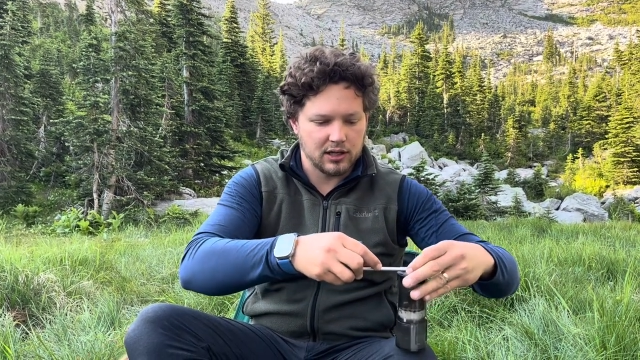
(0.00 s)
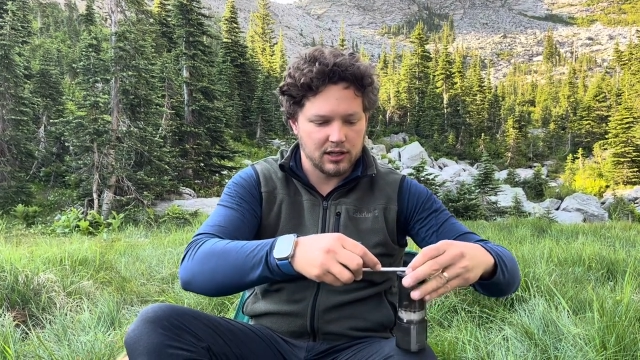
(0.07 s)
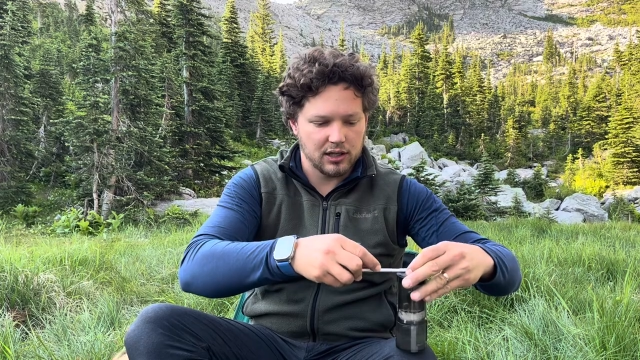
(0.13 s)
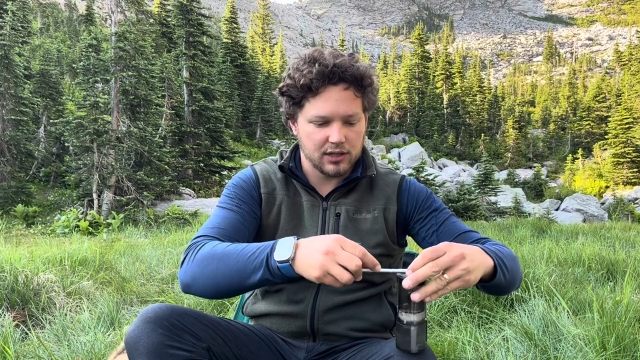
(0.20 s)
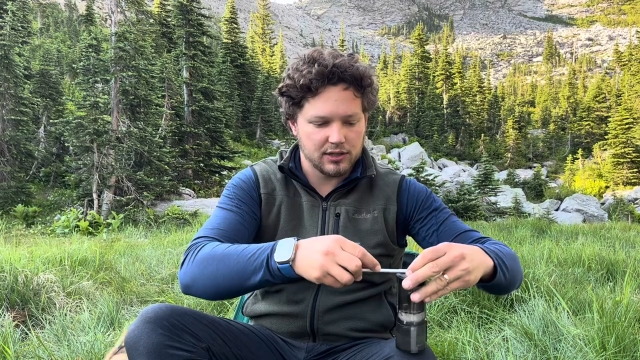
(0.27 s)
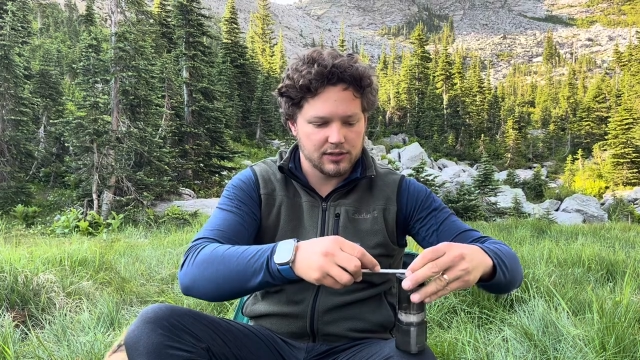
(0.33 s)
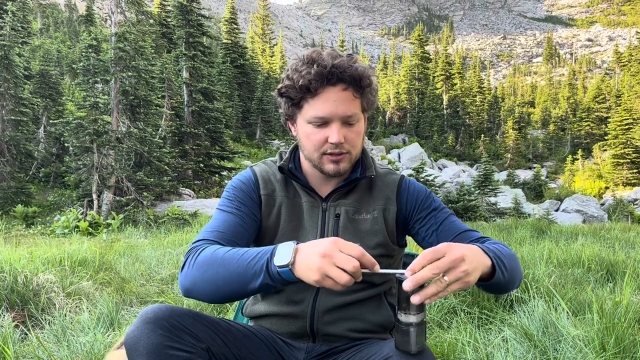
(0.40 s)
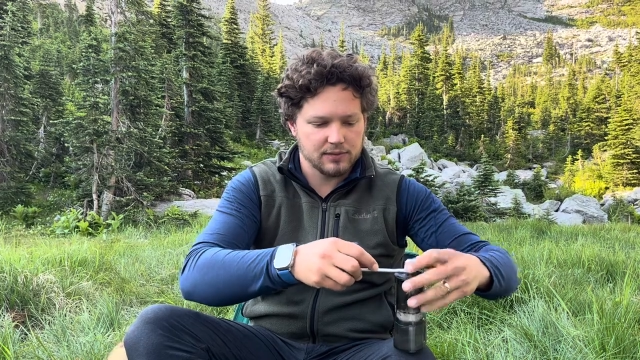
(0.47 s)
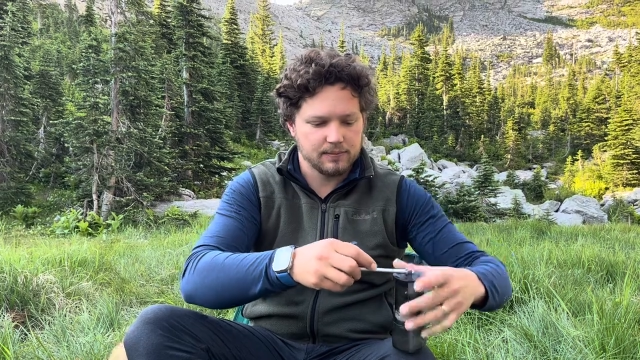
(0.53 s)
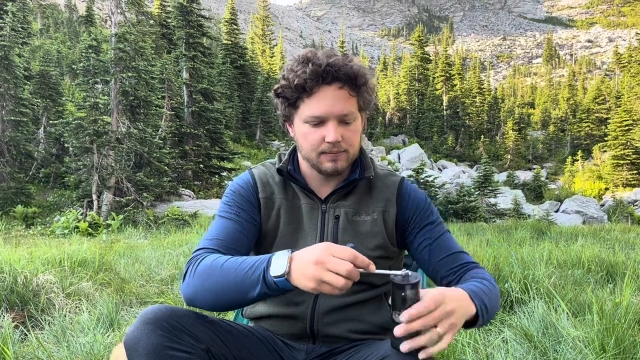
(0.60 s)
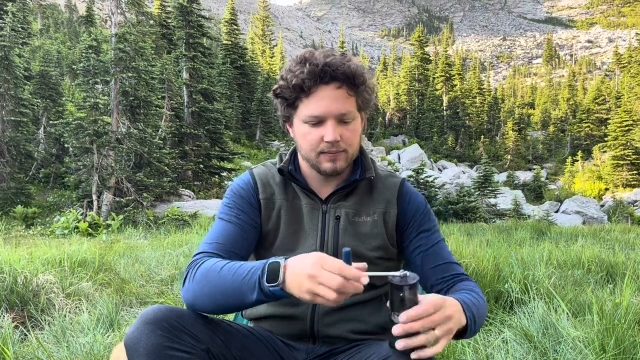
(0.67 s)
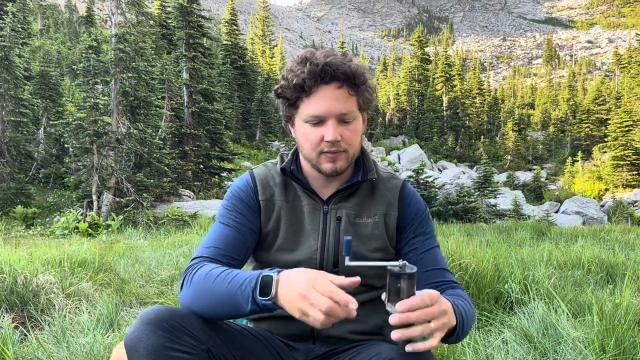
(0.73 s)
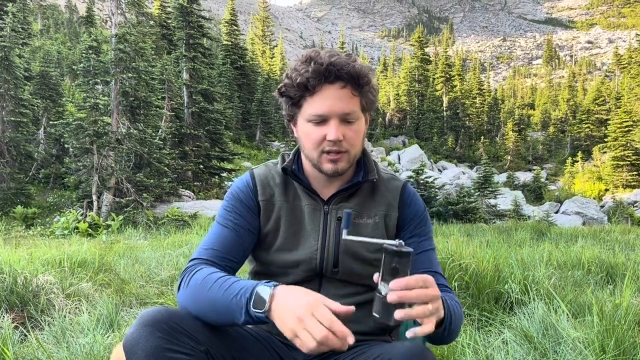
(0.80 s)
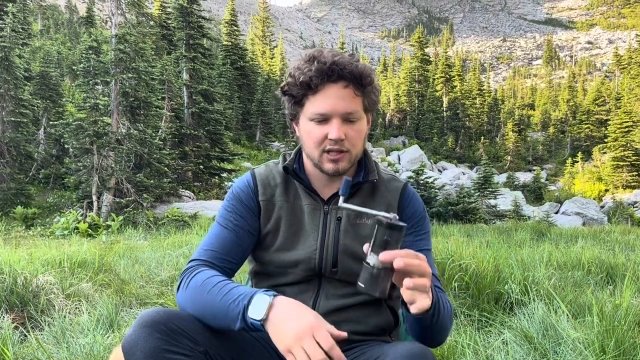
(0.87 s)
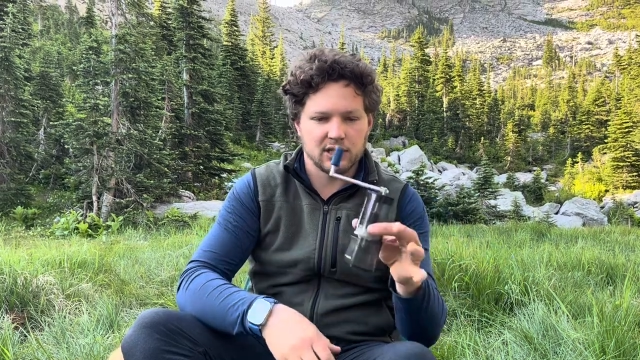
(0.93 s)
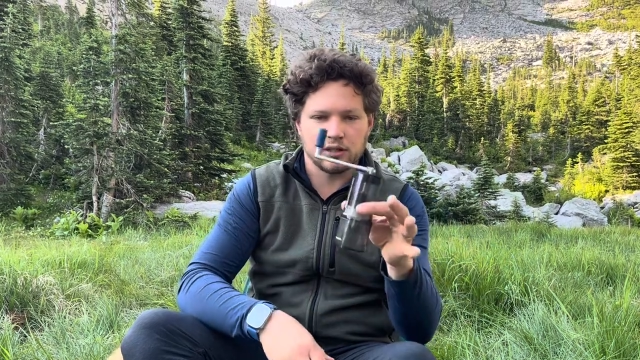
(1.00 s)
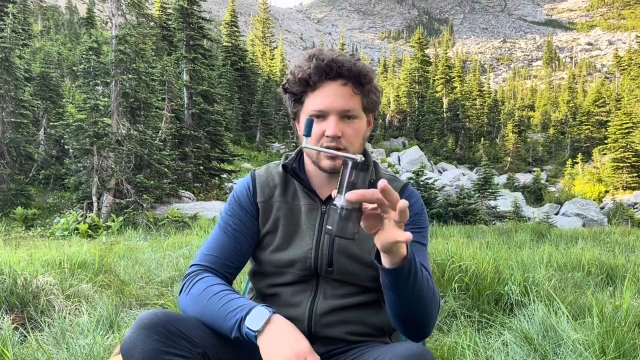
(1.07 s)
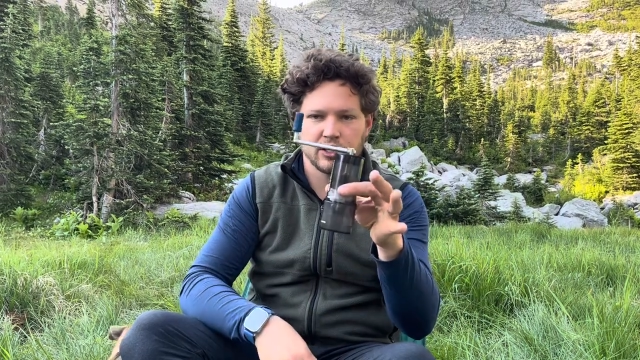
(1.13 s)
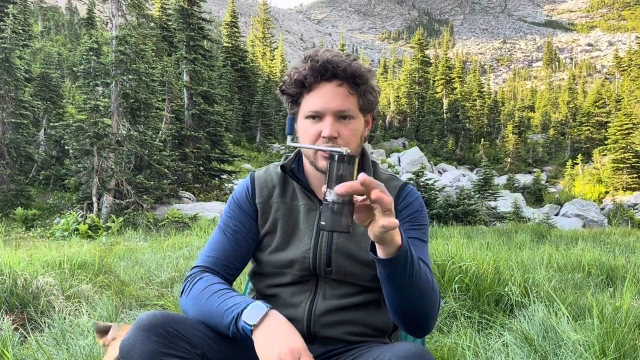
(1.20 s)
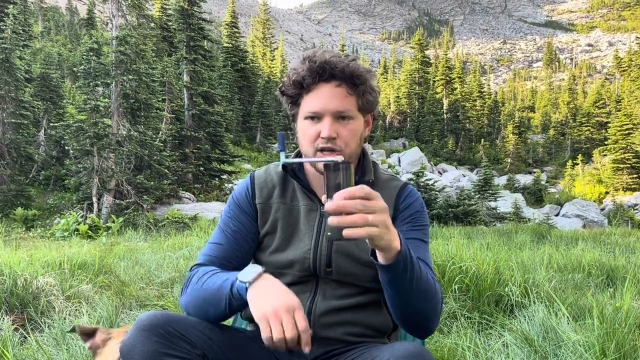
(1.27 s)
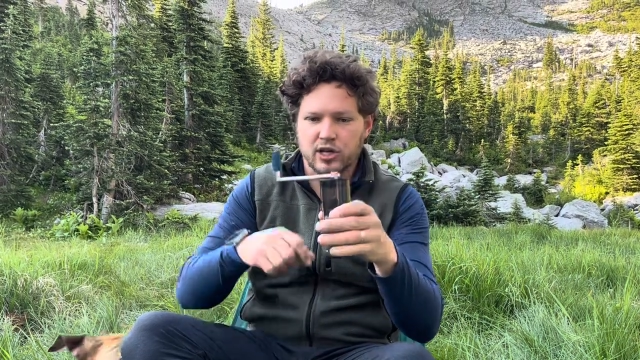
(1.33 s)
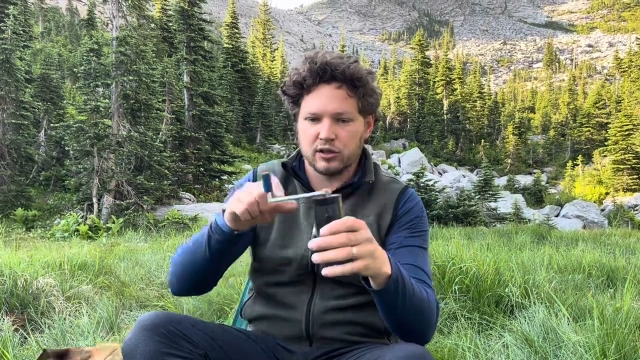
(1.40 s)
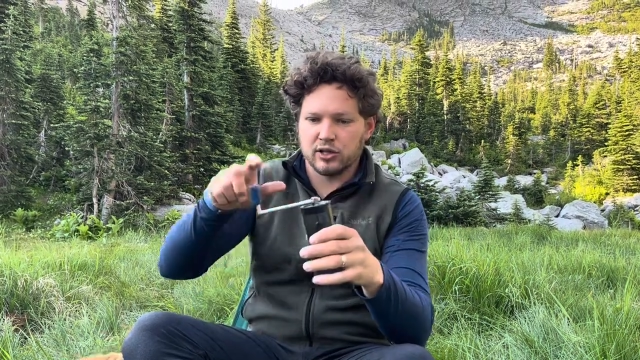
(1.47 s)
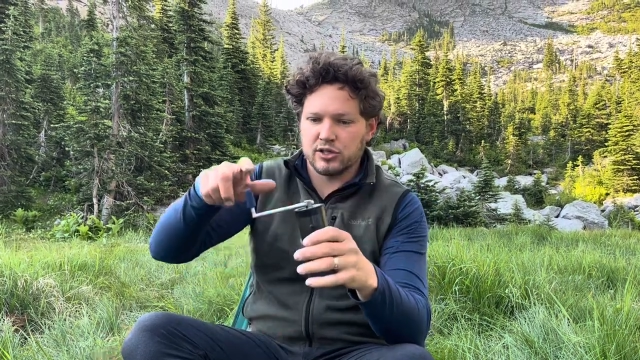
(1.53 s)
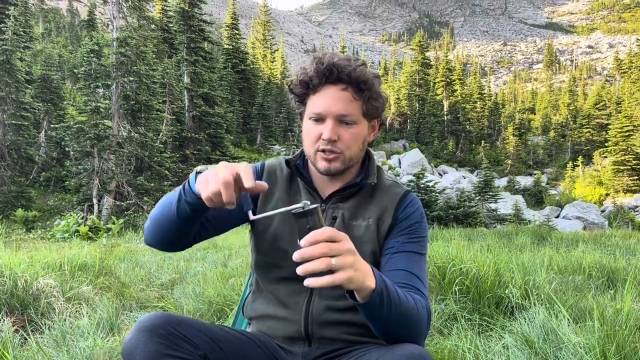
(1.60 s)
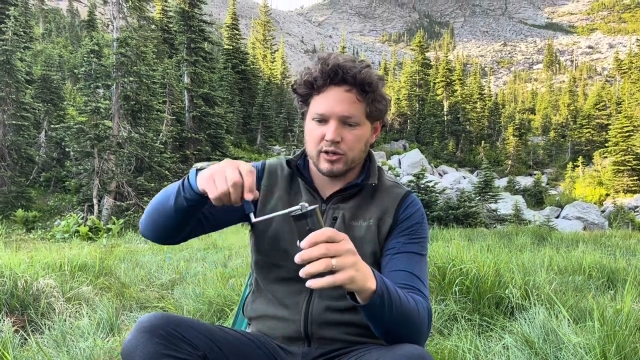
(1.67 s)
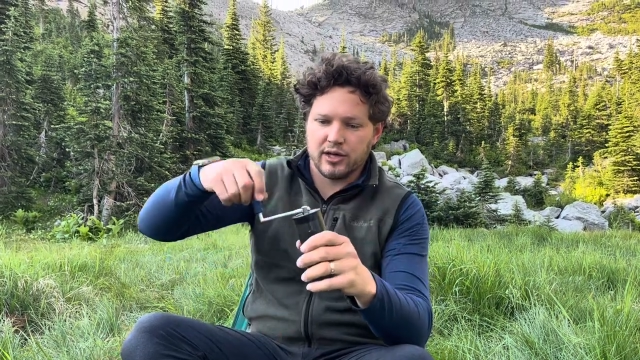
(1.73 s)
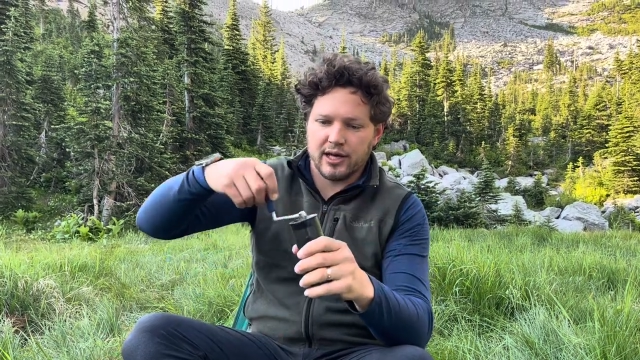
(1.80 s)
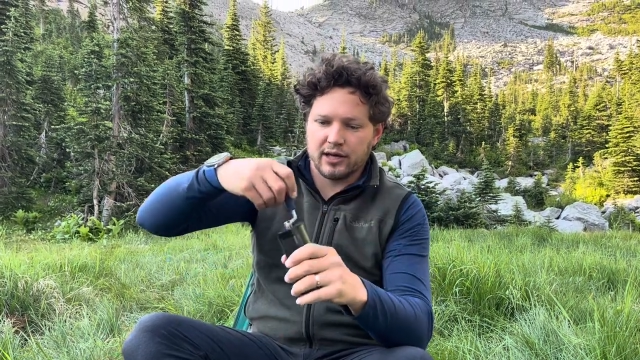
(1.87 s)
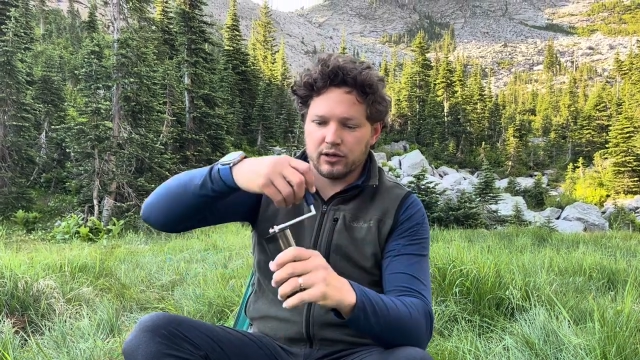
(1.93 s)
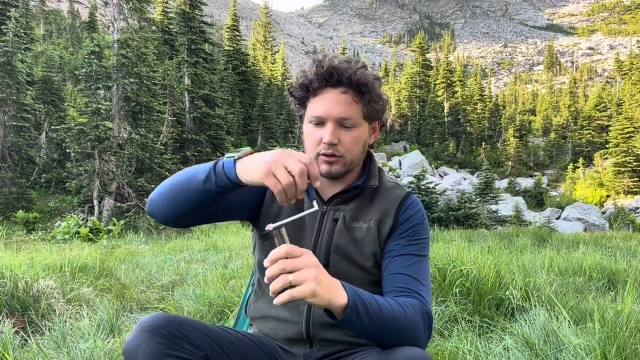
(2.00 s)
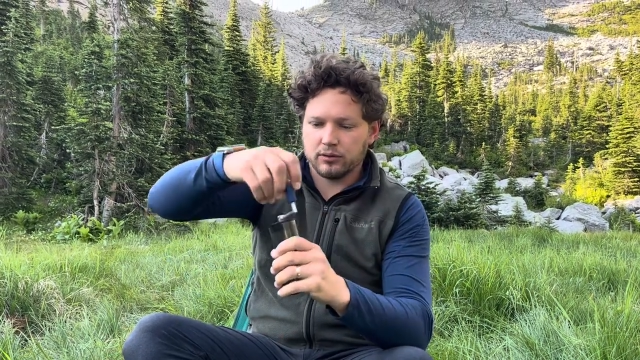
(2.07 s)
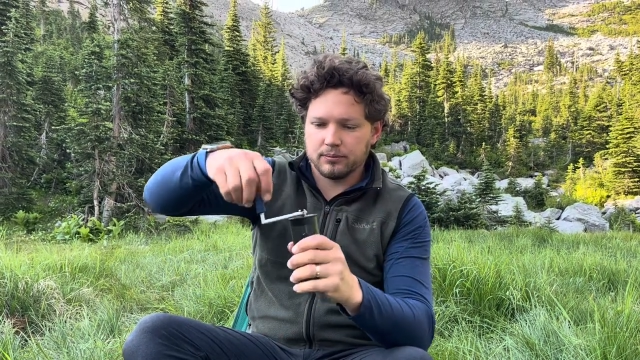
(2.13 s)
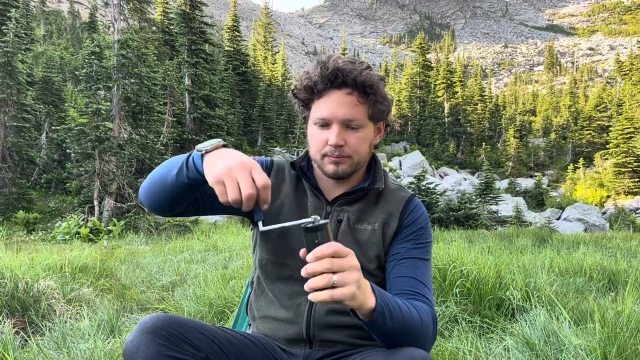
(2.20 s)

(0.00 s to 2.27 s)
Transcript: clicks. And then there you go, that's your handle.